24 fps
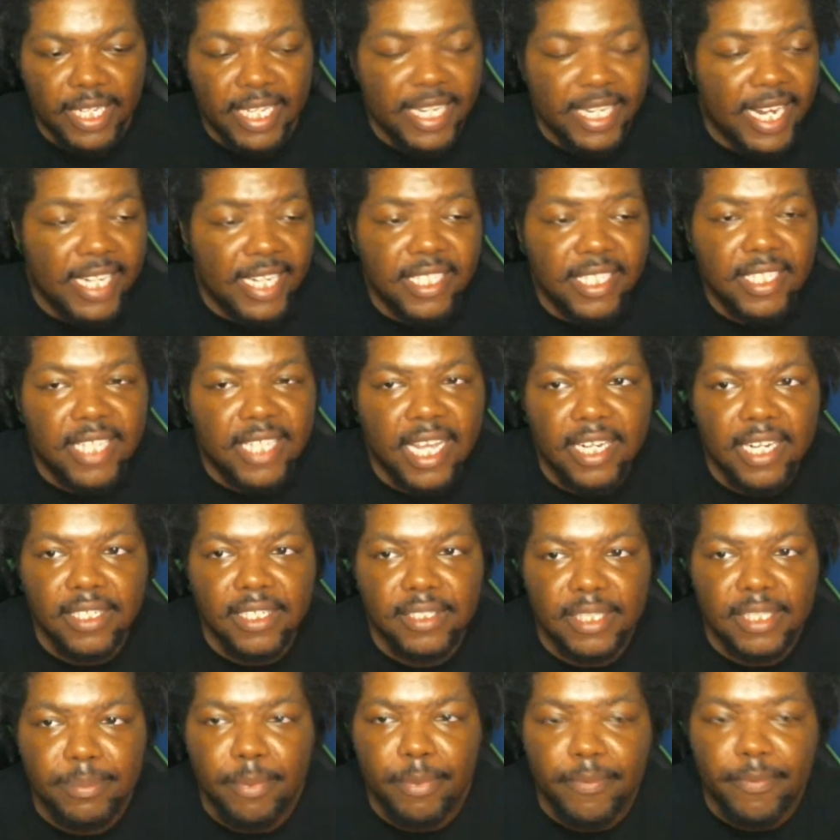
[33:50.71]
in any kind of
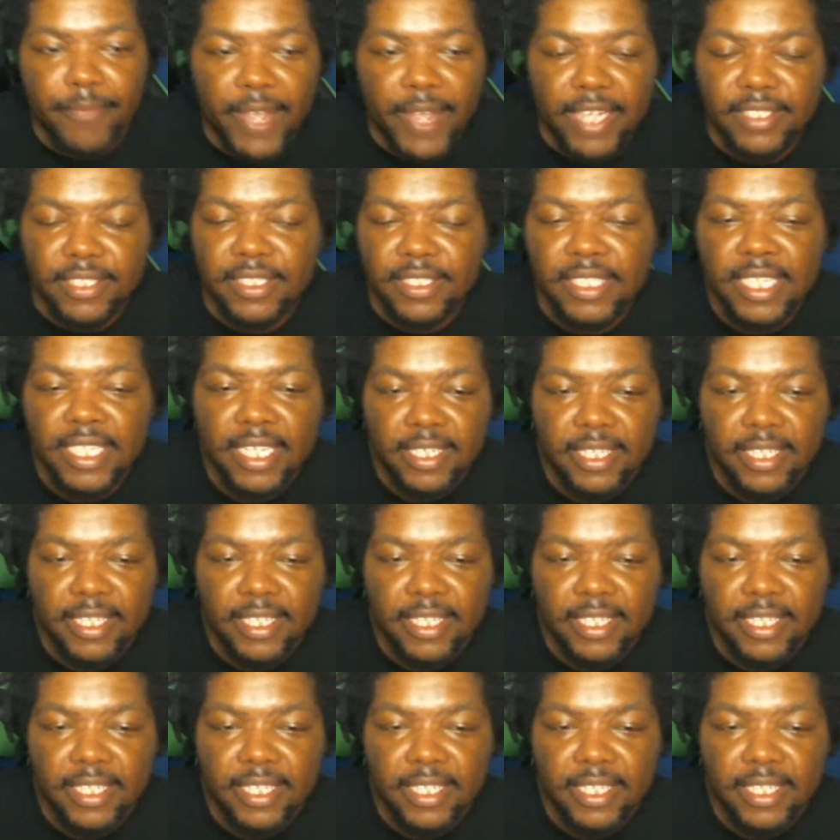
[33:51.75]
shape or fashion,